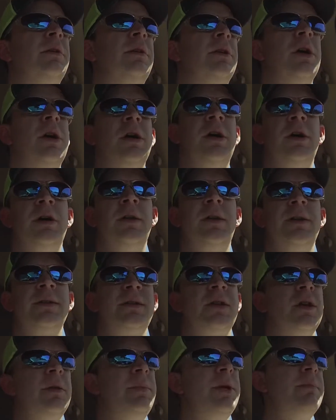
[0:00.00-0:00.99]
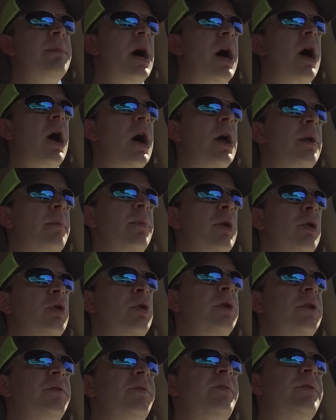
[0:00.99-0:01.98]
That's going to be my
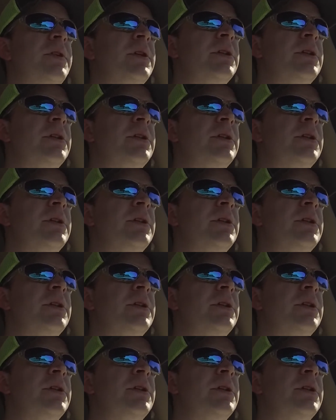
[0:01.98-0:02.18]
automotive